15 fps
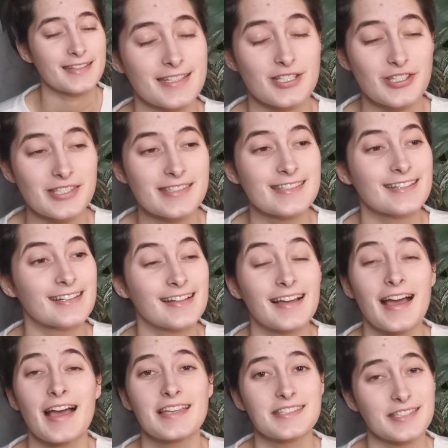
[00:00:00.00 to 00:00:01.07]
It's just
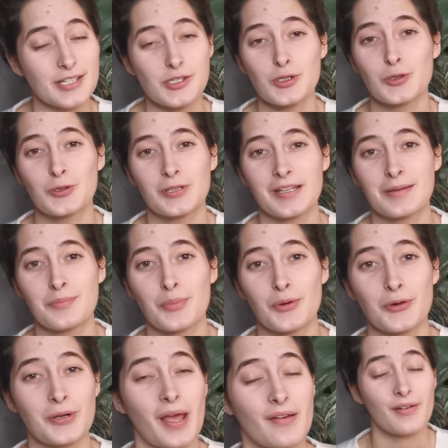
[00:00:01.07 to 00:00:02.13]
such a good
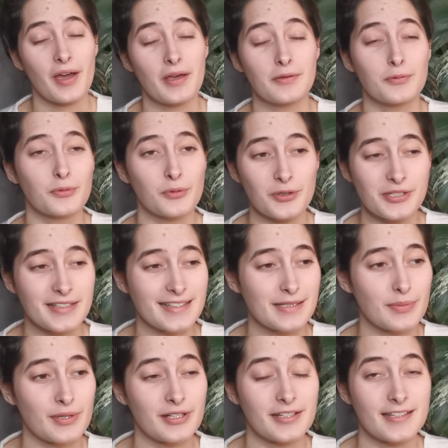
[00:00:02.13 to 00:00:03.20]
import. I've had worse
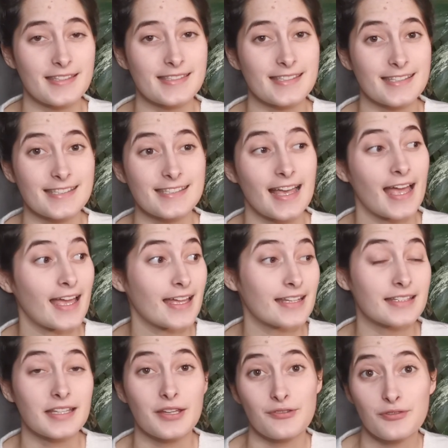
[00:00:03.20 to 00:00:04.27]
experiences
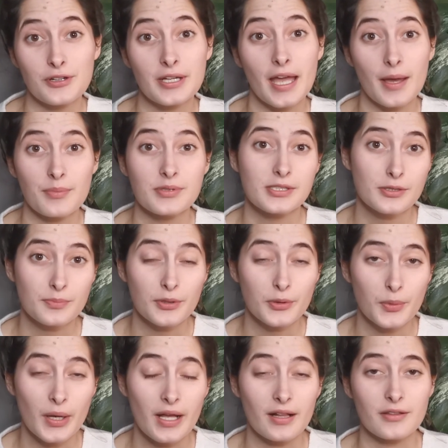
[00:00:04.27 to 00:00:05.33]
and they've rehabbed super
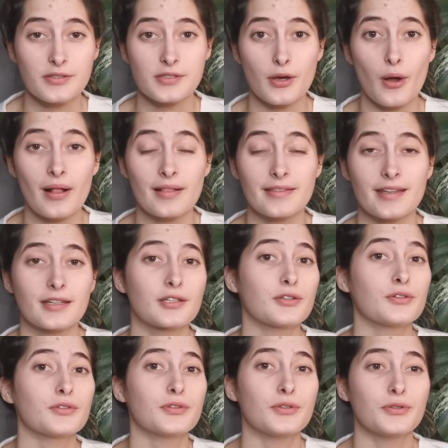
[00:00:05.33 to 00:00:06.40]
well, so I'll take
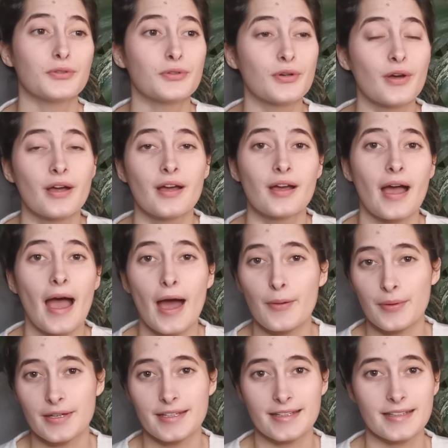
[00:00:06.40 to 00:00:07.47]
you through
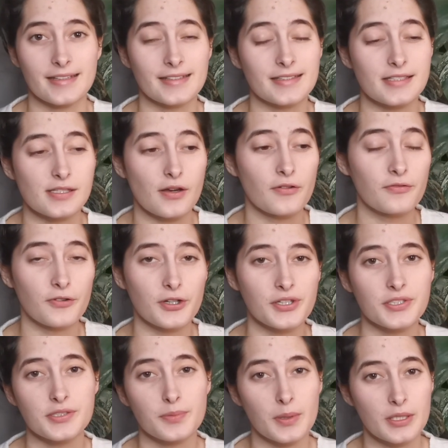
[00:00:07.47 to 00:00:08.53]
how I did it. So
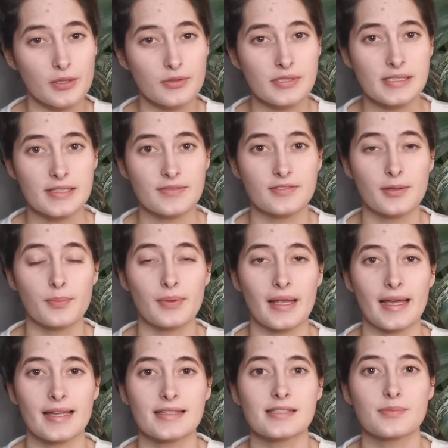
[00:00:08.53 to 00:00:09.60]
first, when you receive the
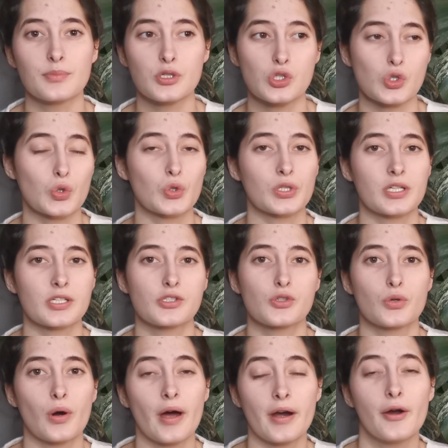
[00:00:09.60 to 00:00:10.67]
plants, be sure that
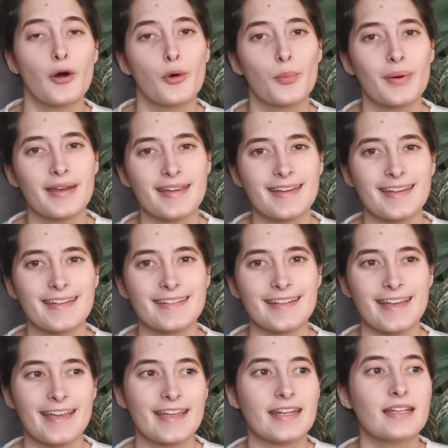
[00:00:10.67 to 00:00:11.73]
you are opening it
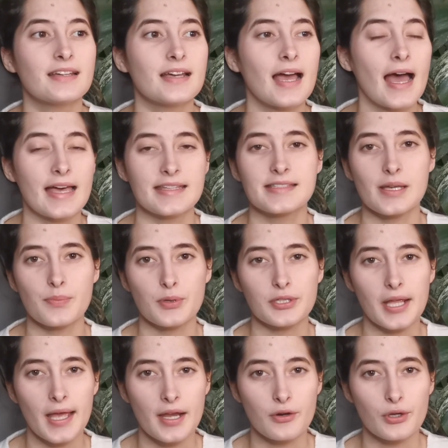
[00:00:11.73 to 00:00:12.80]
in a
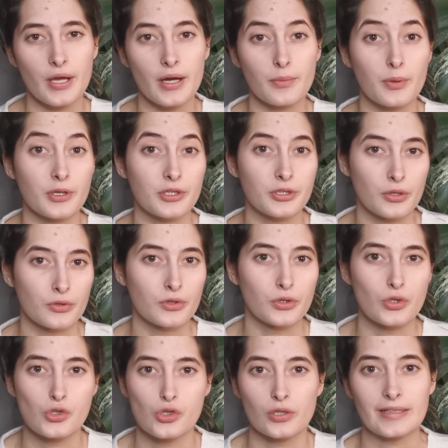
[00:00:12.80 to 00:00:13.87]
separate area where you don't
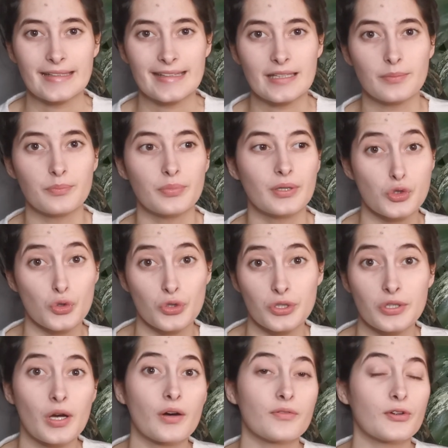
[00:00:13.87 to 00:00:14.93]
usually keep
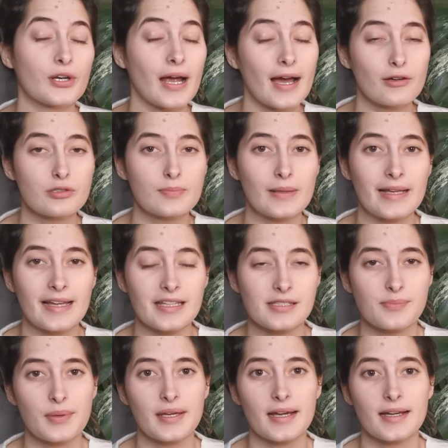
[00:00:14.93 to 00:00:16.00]
majority of your house plants,
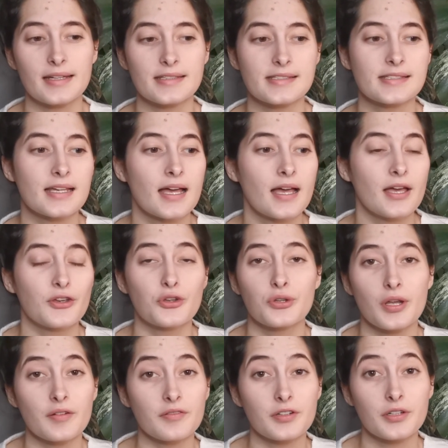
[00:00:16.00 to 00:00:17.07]
because you
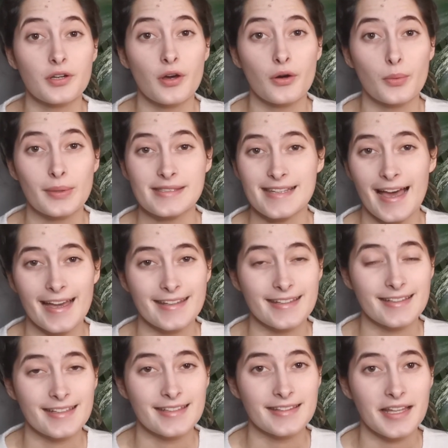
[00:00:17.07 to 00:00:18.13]
never know what's
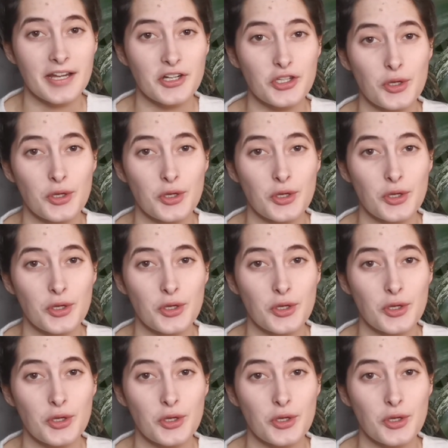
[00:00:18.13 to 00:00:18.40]
hiding in there.